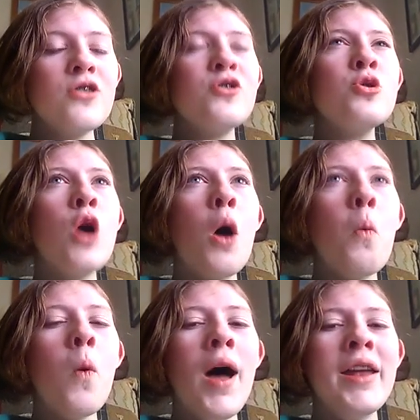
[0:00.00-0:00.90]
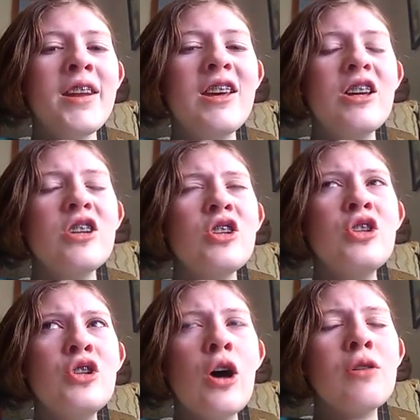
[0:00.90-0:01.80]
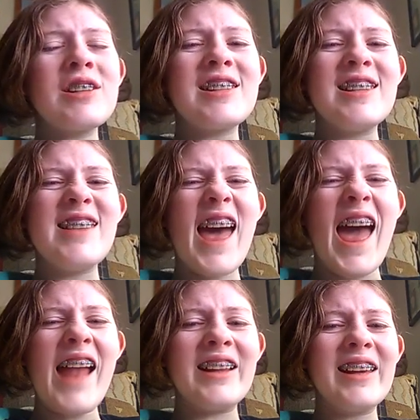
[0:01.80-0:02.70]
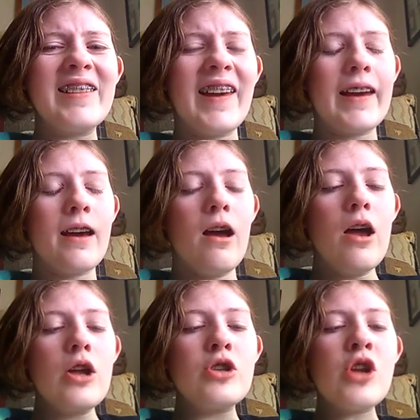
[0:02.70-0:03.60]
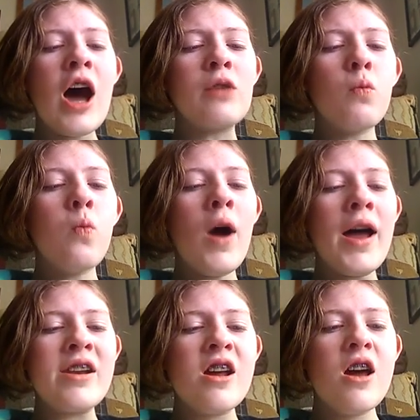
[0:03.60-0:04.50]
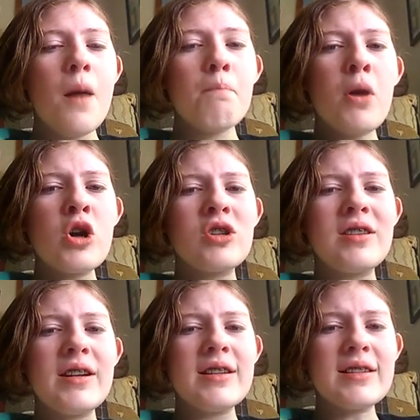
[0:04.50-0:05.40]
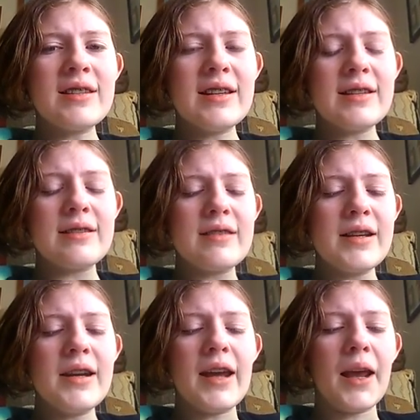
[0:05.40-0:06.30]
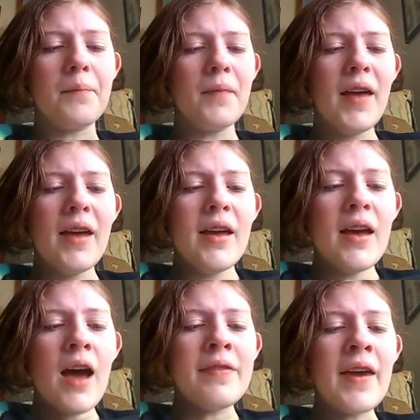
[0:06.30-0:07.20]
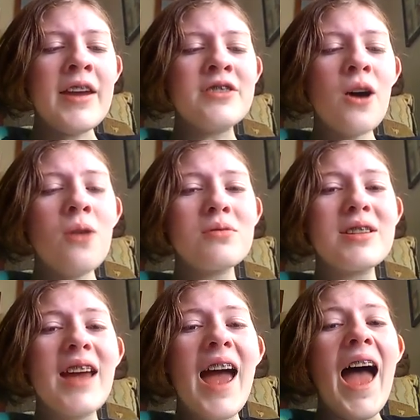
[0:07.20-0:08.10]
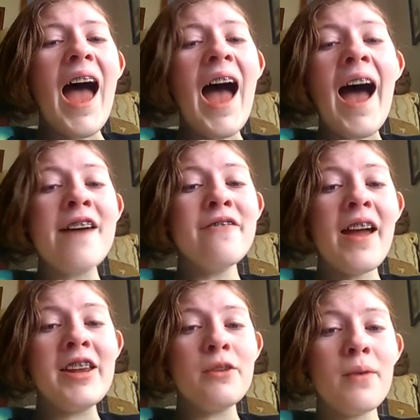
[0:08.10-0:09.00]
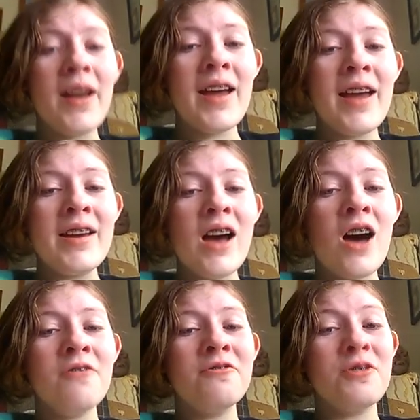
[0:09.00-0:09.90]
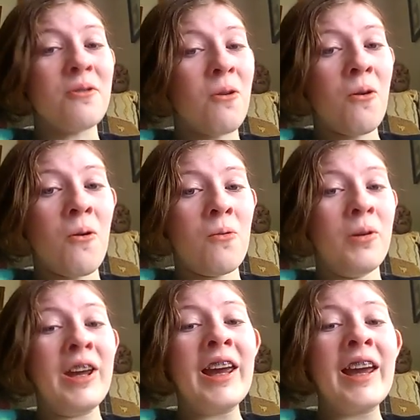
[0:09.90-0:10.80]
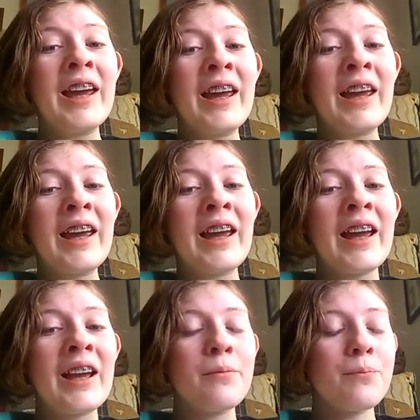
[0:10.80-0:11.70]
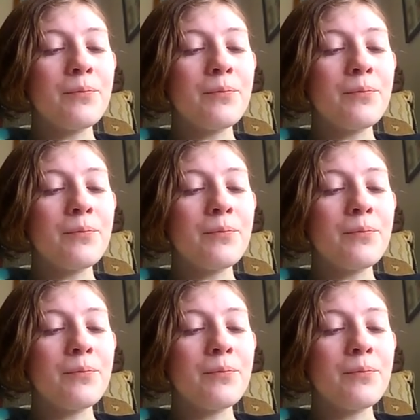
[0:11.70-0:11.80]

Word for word: No one notices anything, not one person is listening. They don't have any way of knowing